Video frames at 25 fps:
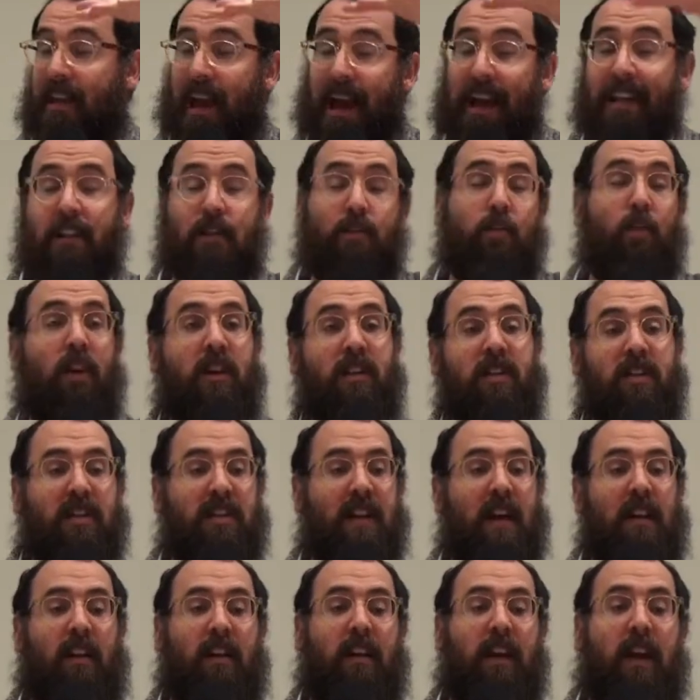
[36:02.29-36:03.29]
That's what it's
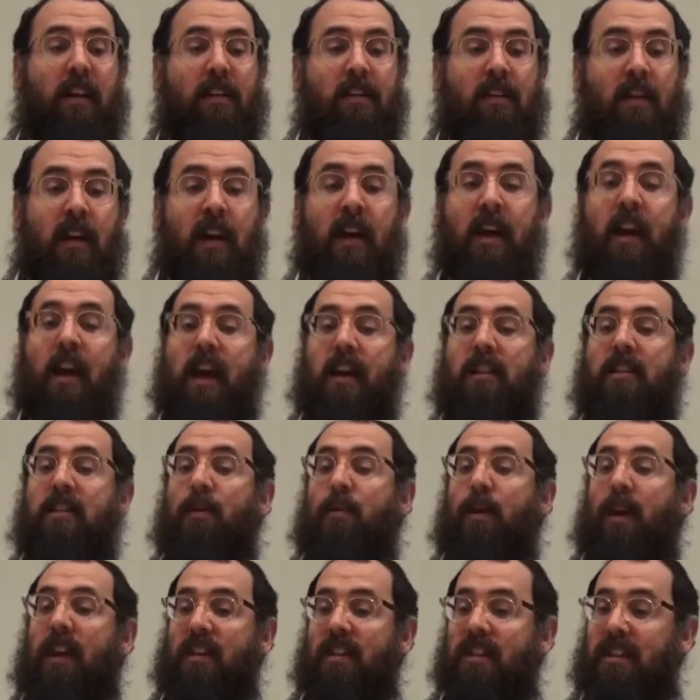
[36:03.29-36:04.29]
telling us. And so
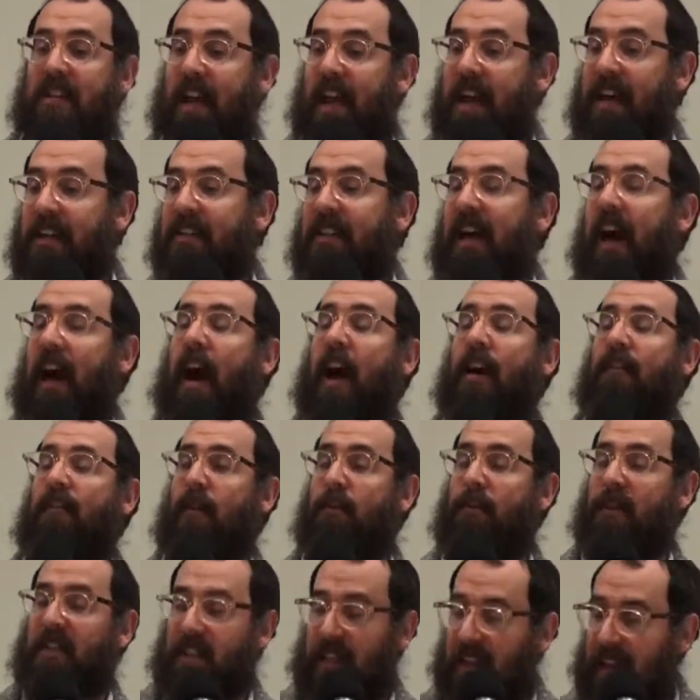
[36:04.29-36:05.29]
when it says that
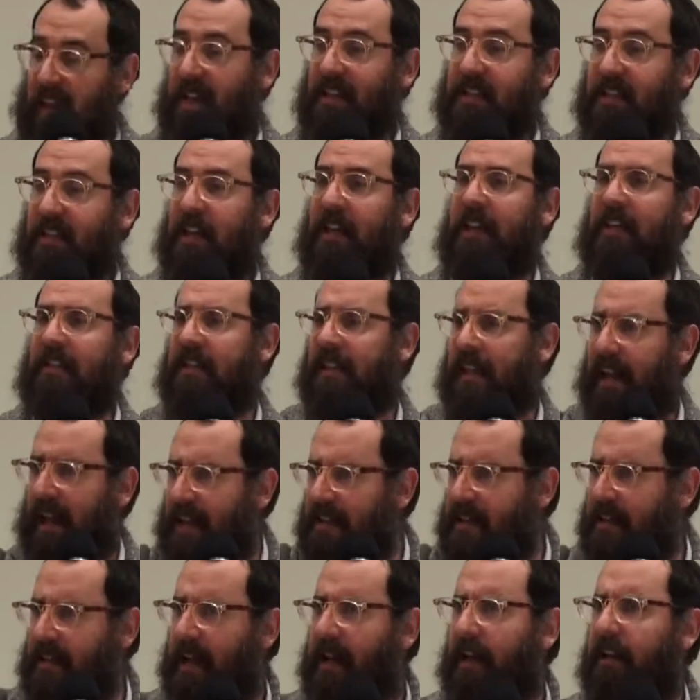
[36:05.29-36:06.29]
Avram is chesed, it's
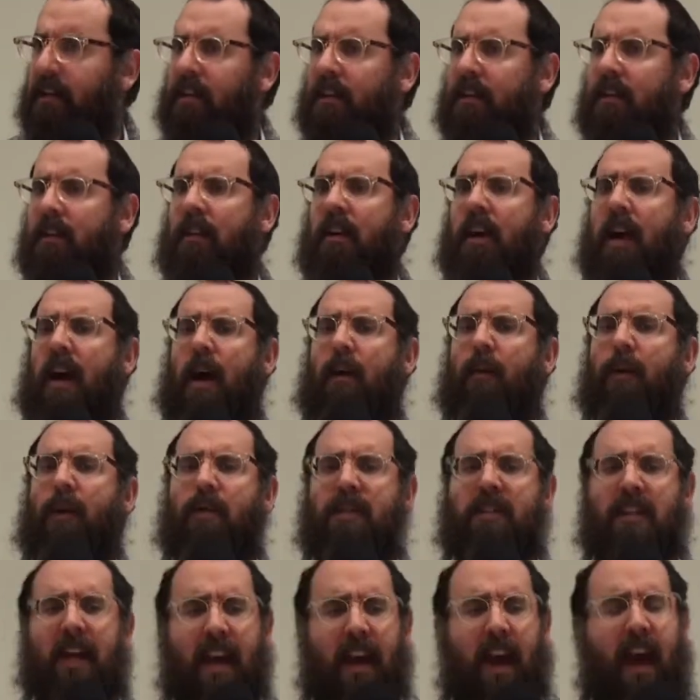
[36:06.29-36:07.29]
chesed. And when we
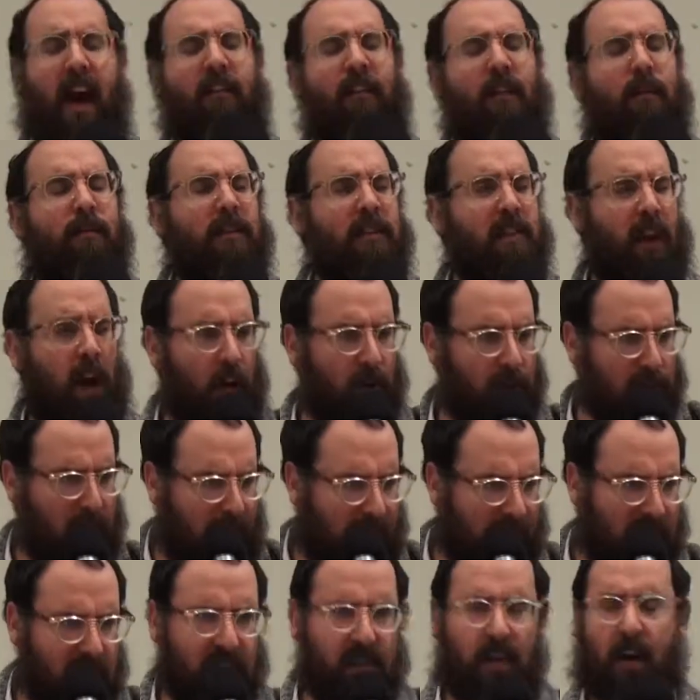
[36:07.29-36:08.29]
say Avram is an old
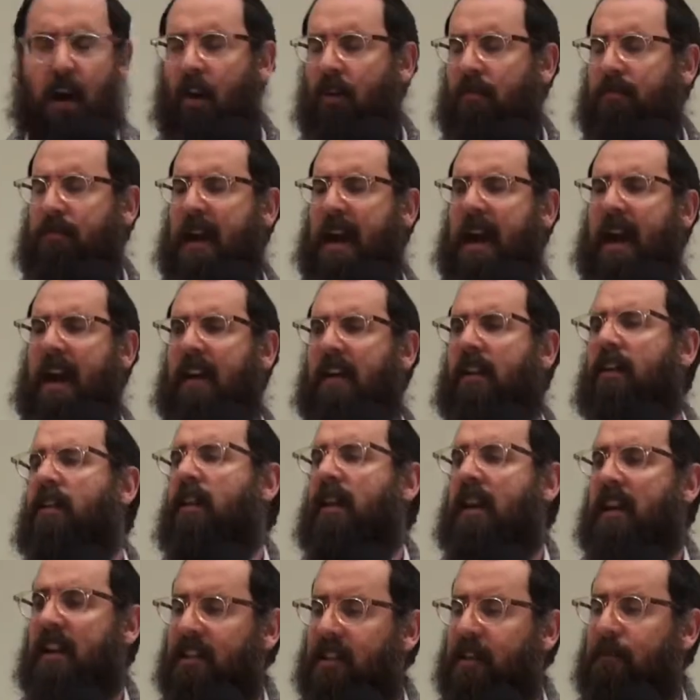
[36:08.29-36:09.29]
man, he's an old man.
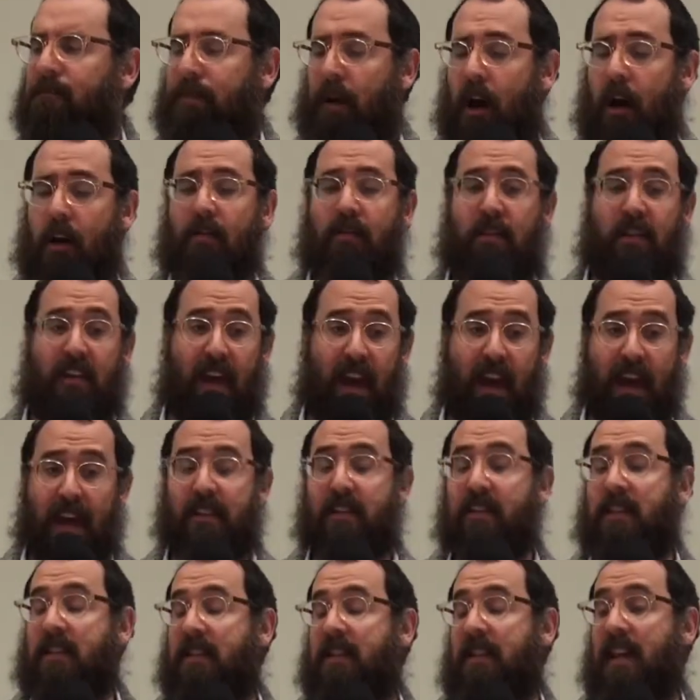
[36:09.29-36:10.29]
Is he both?
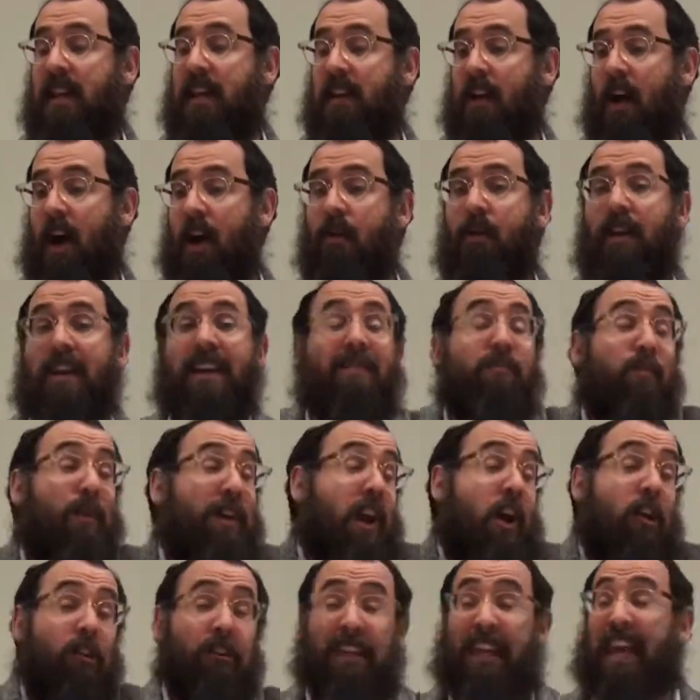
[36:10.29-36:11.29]
Yes. Does he know? We
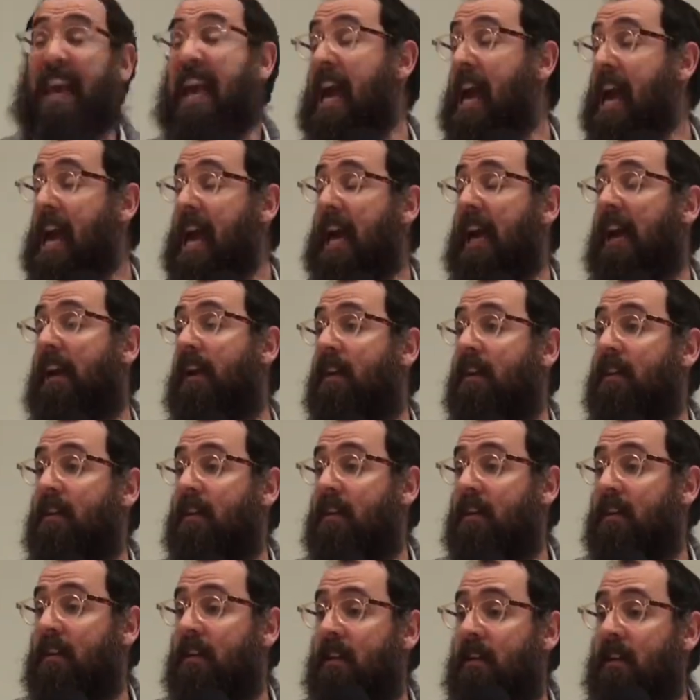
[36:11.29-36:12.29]
don't care.
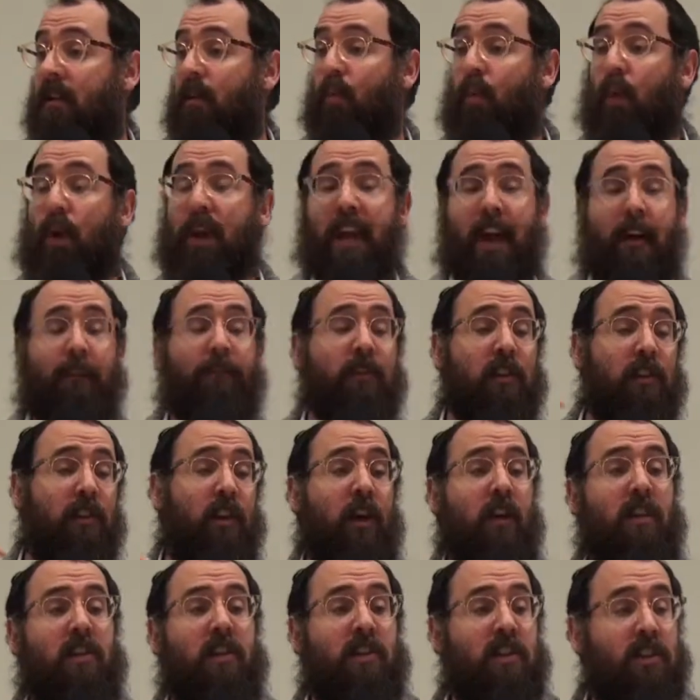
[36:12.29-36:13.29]
We have to
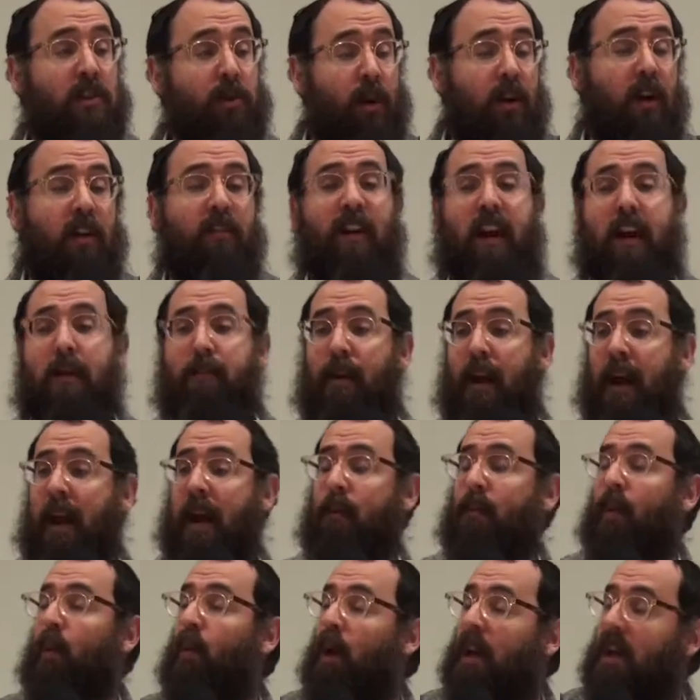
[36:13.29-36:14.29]
learn the story of
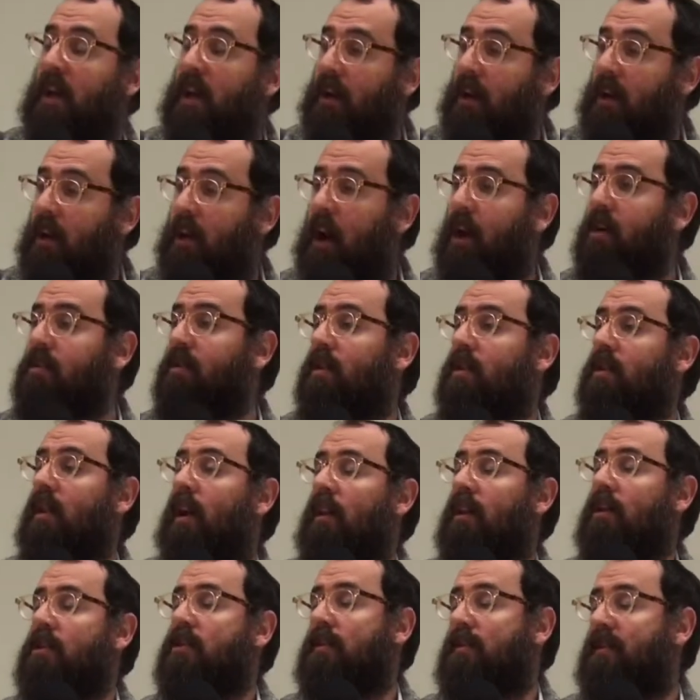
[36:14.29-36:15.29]
Abraham, and we need to know the
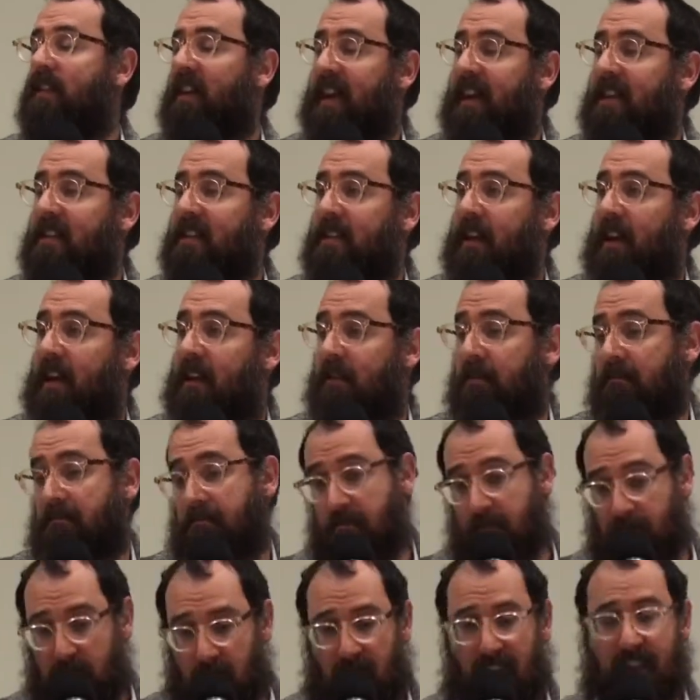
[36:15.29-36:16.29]
knowledge of chesed.
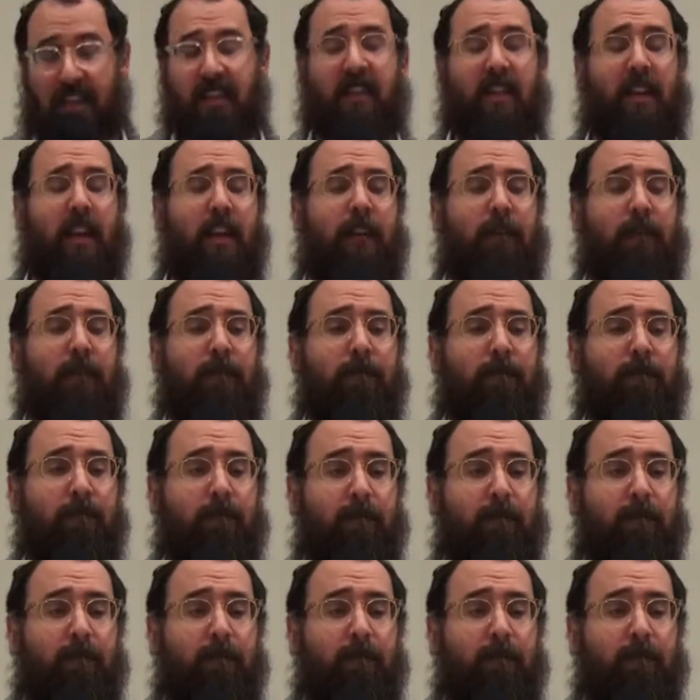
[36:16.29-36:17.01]
That's it.